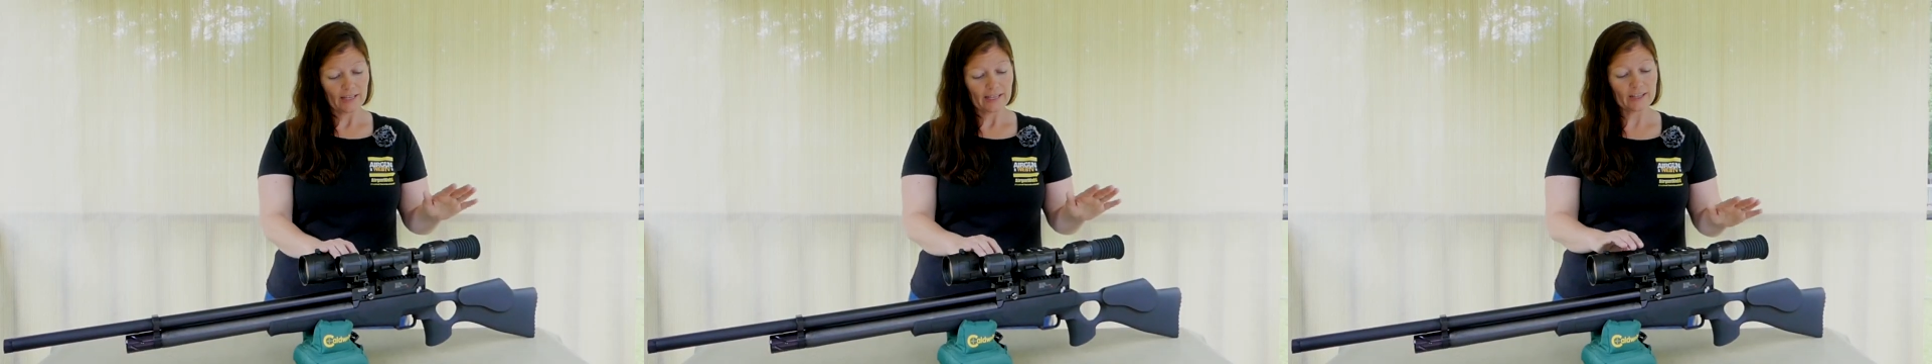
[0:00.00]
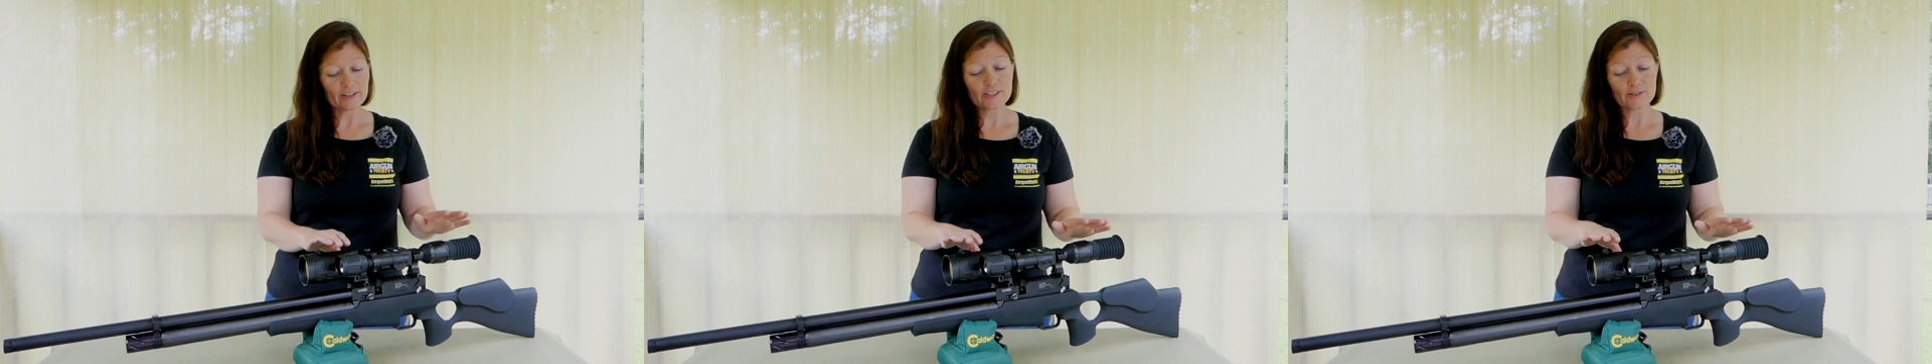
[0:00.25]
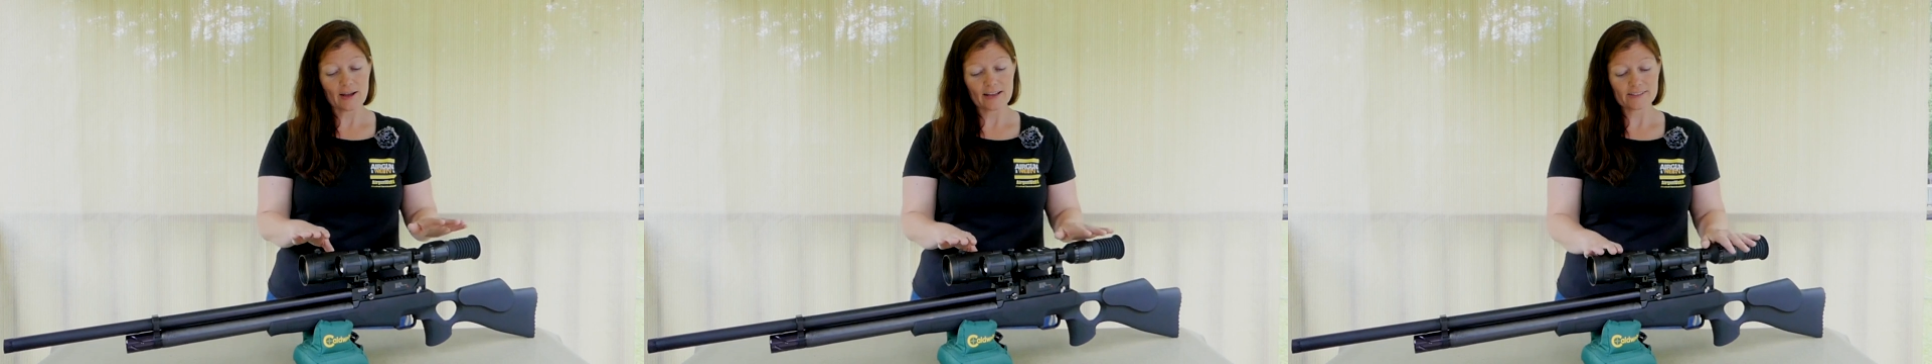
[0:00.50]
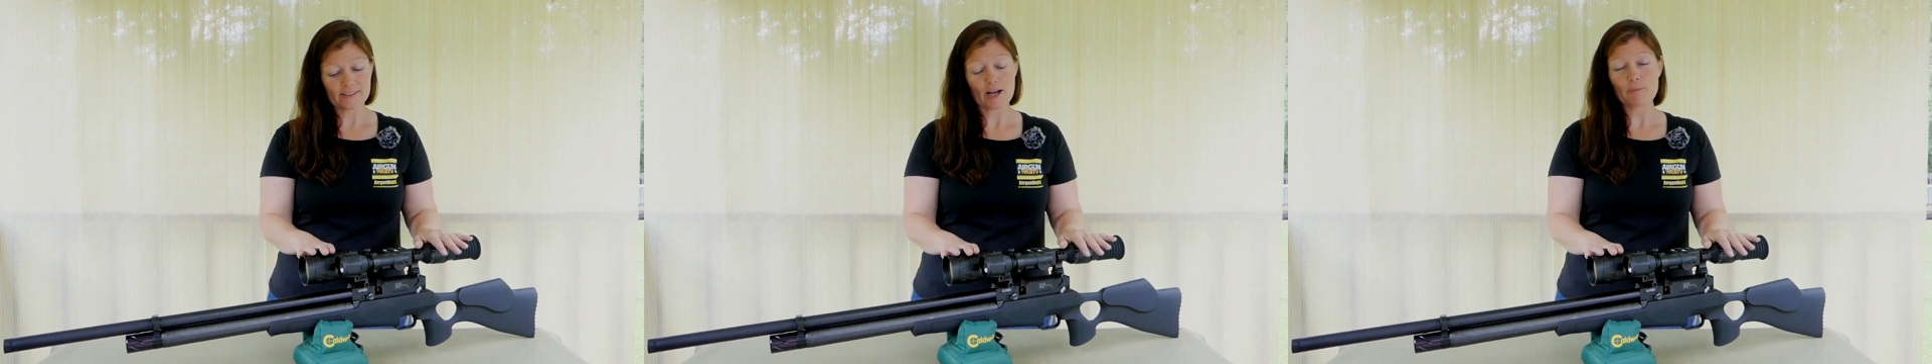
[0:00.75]
It also
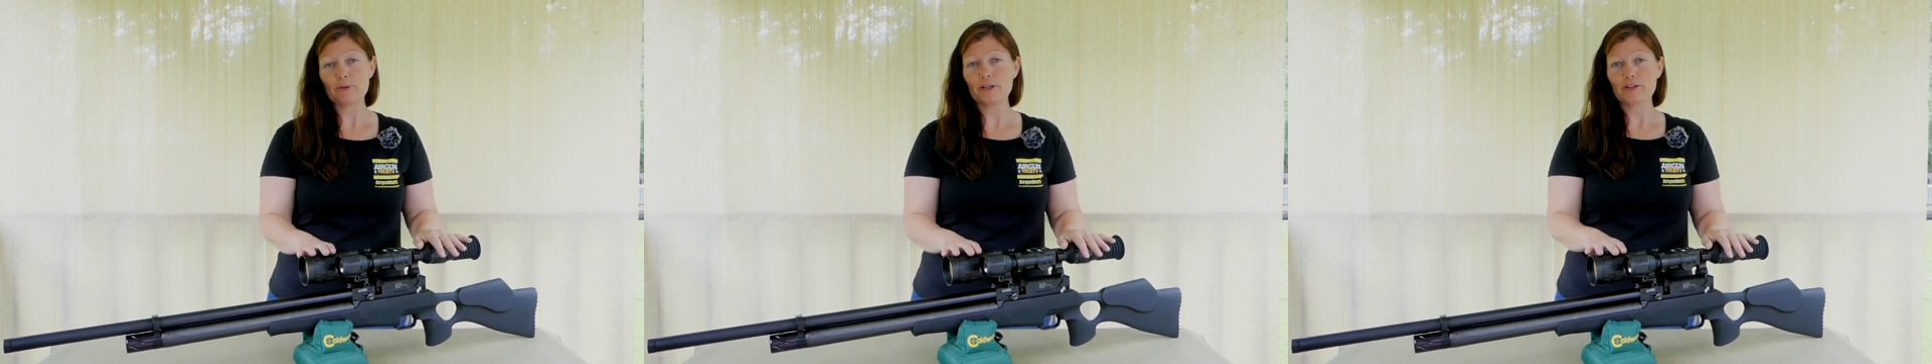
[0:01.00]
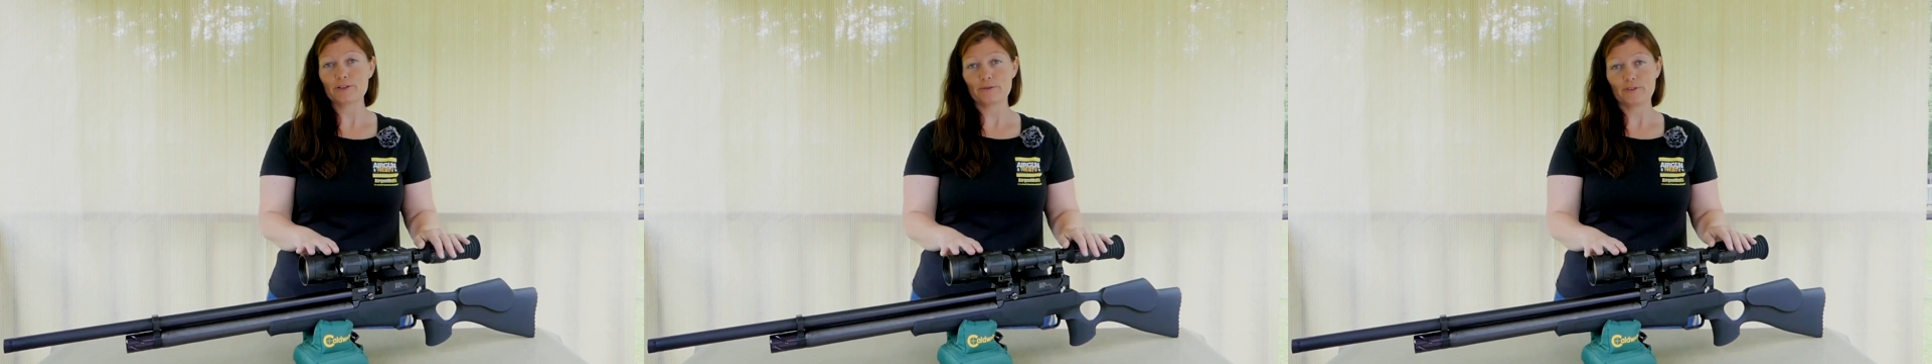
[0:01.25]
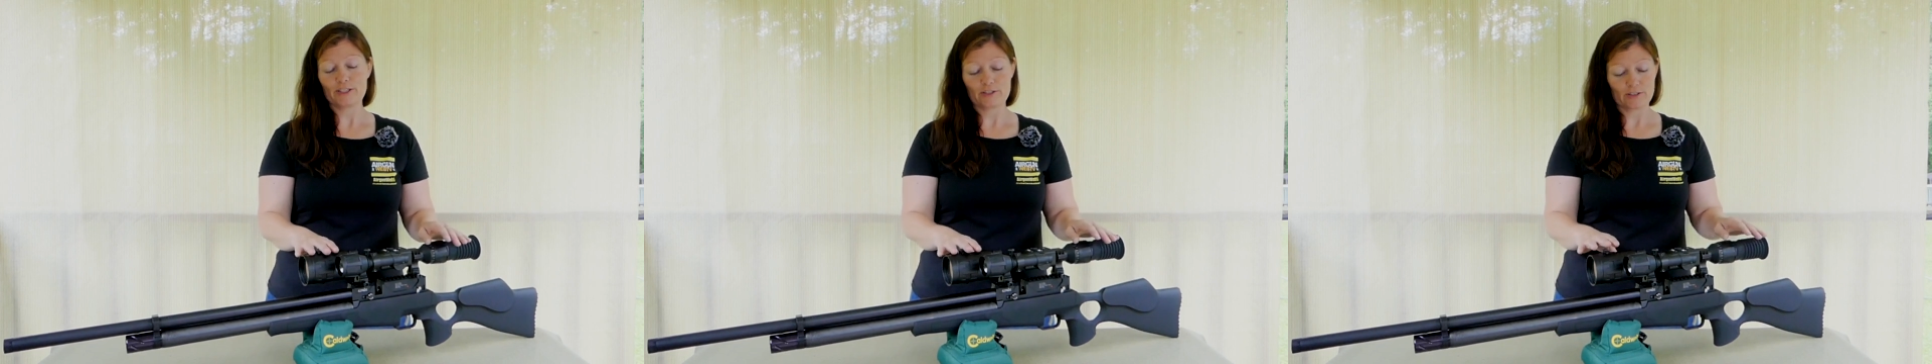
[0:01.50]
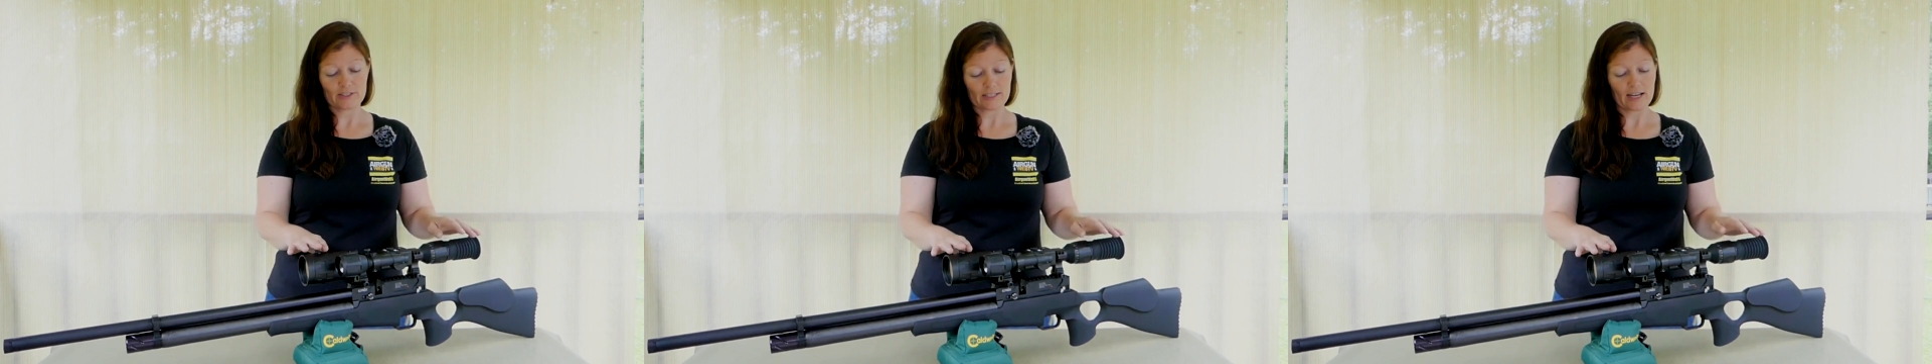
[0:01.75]
has a couple other
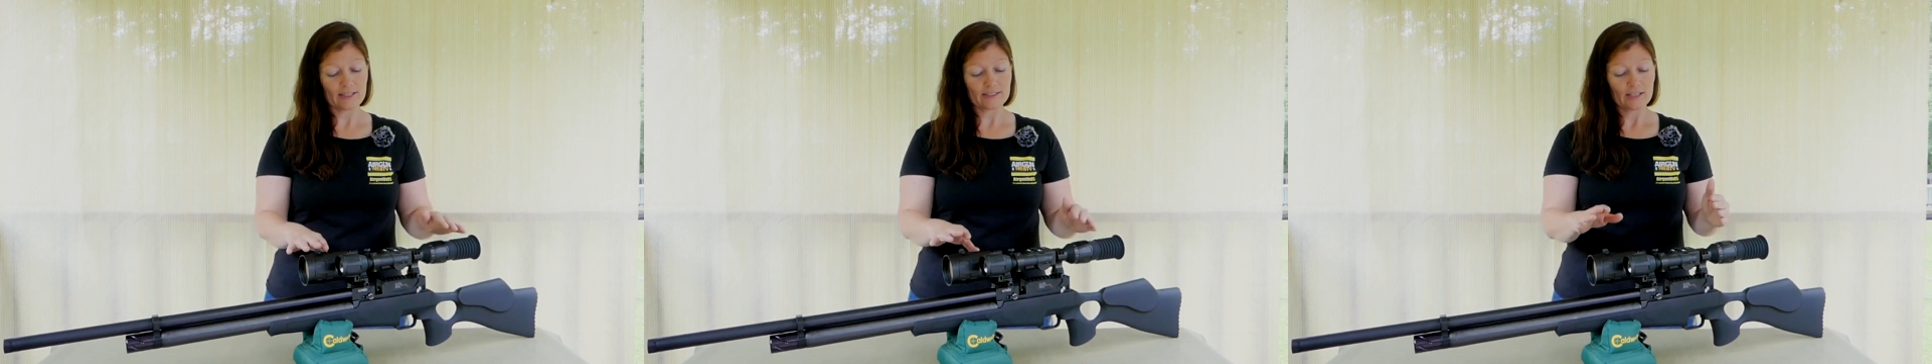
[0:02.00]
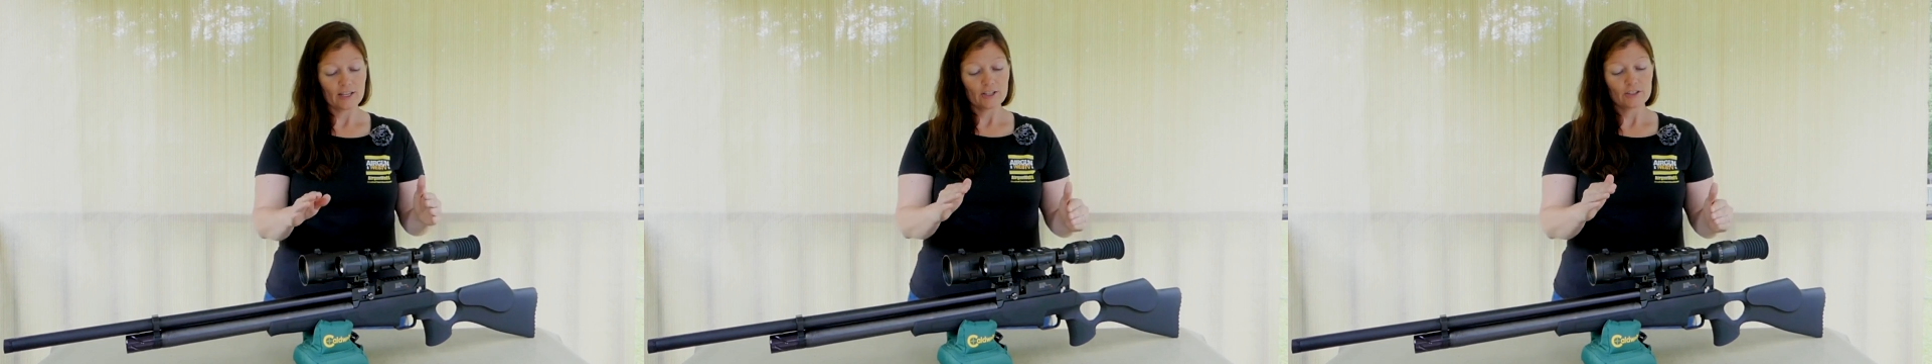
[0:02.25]
features, guys.